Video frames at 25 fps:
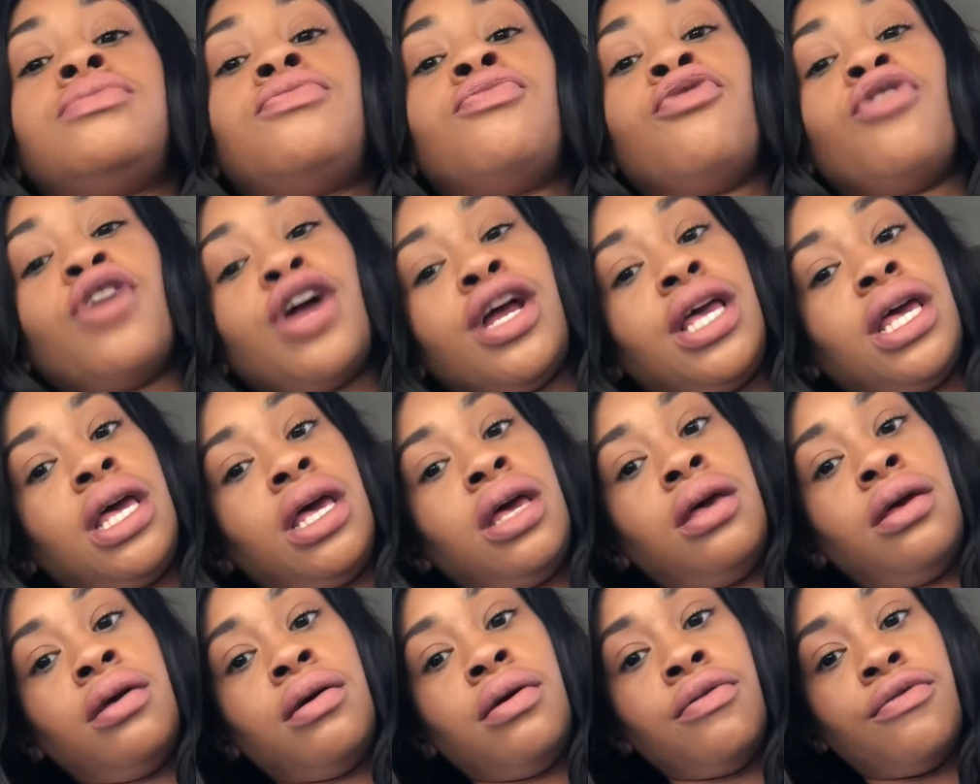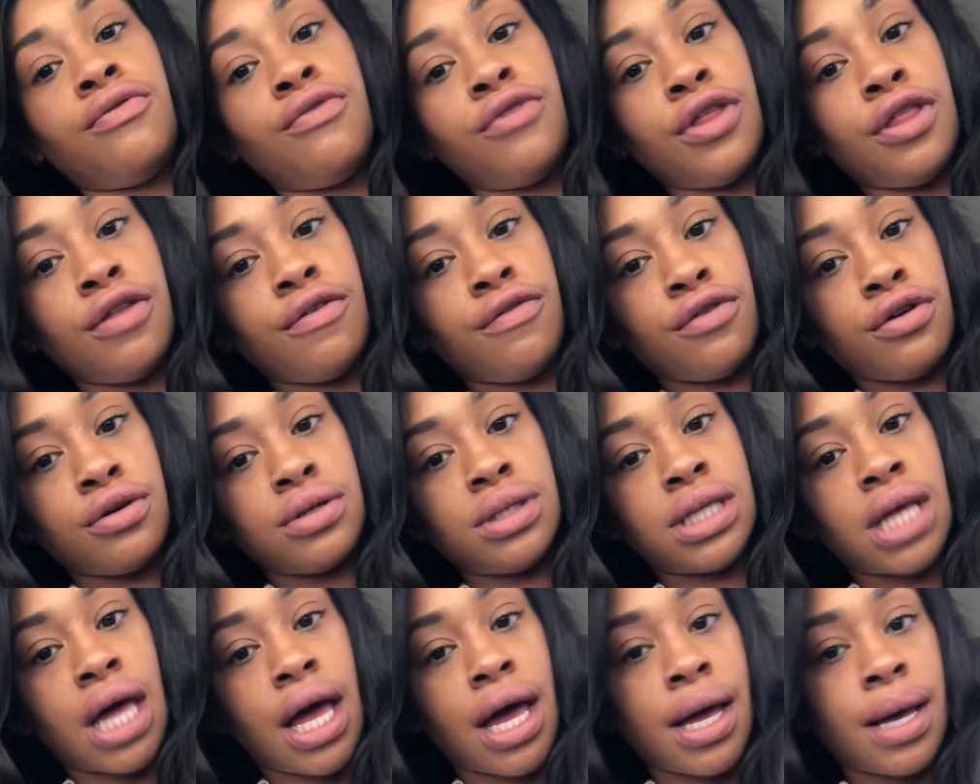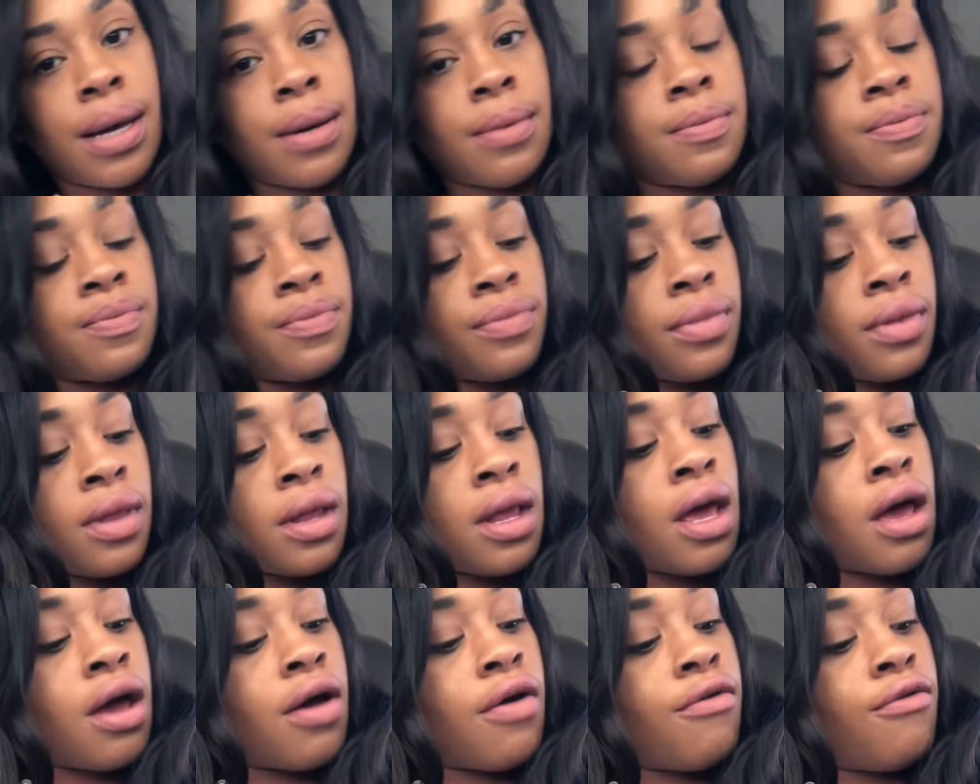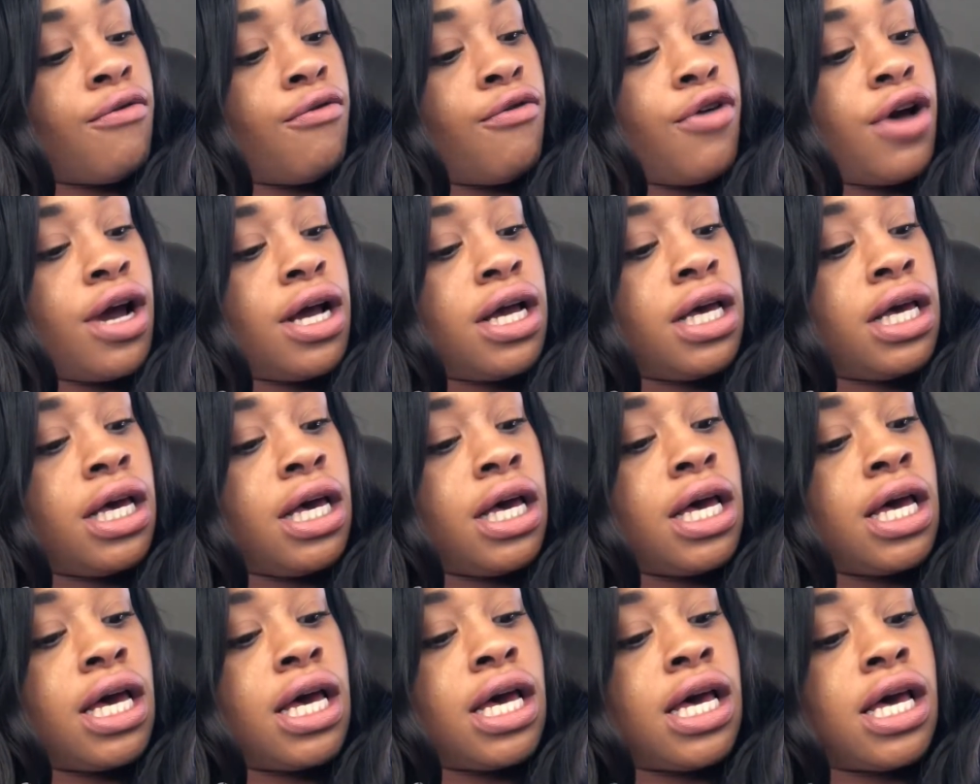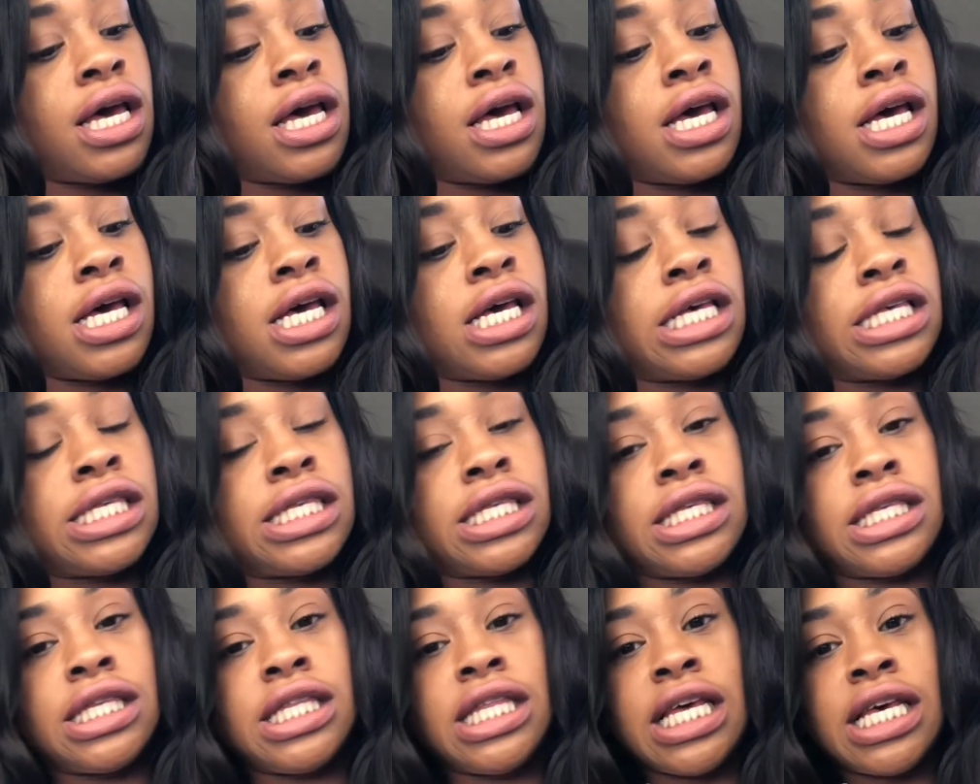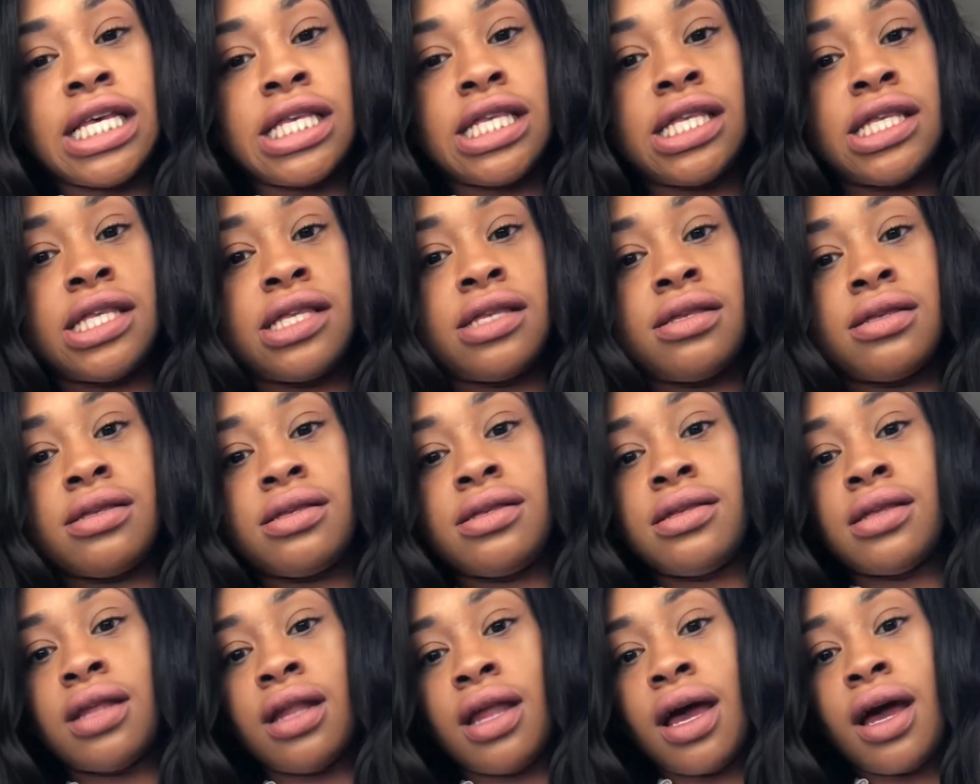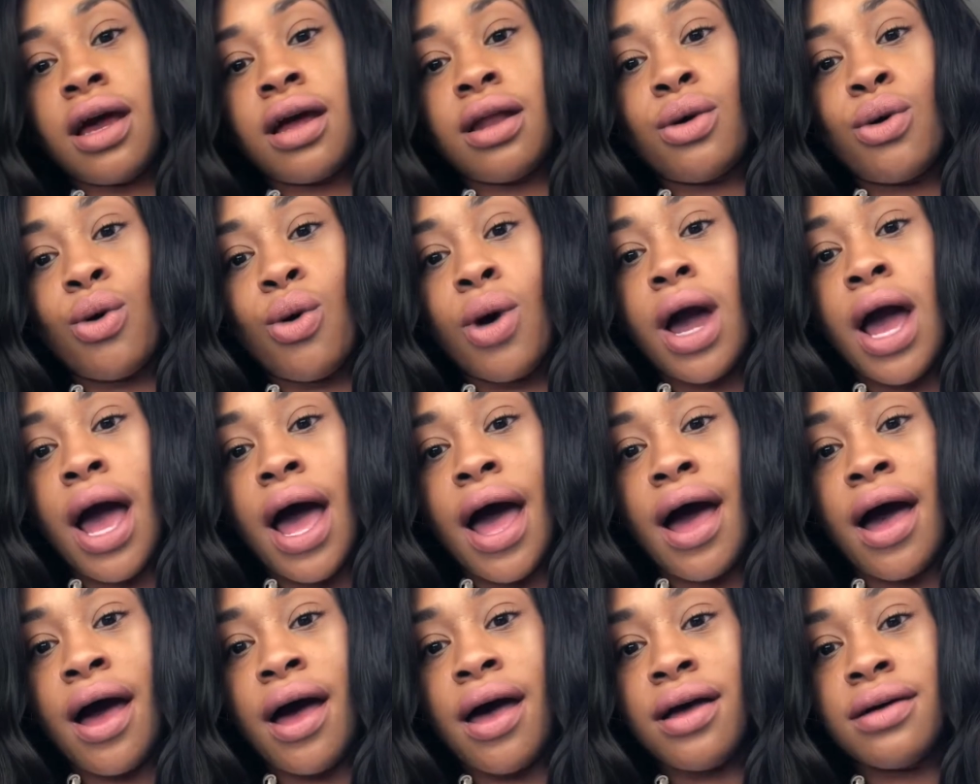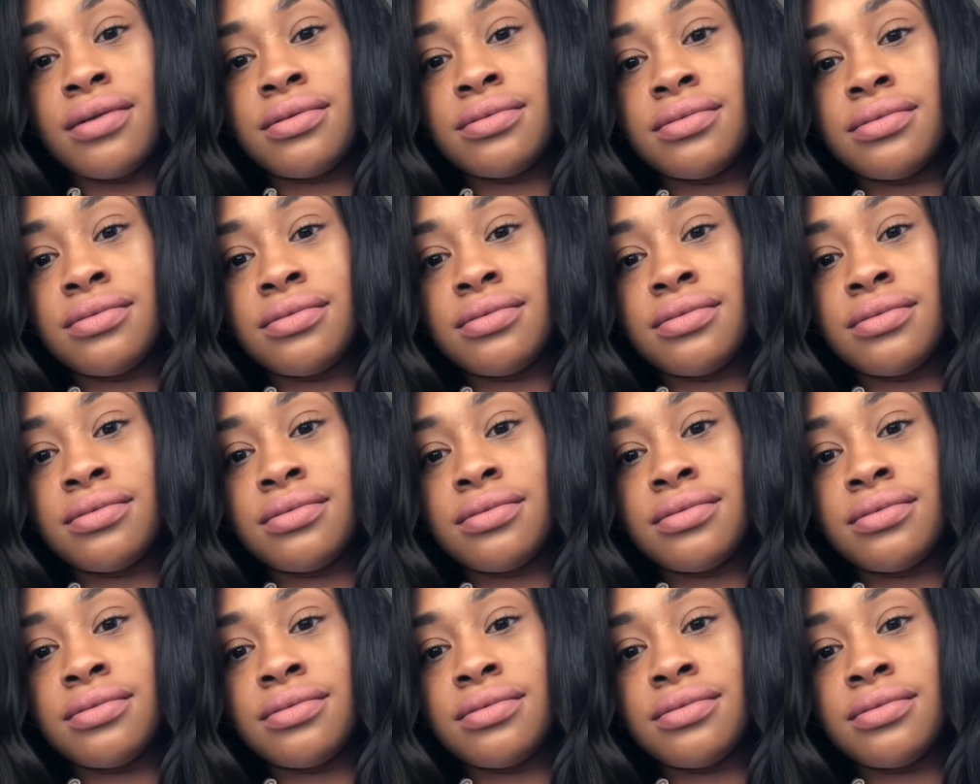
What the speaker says: Ricky for the first time. Ricky is this slick little guy.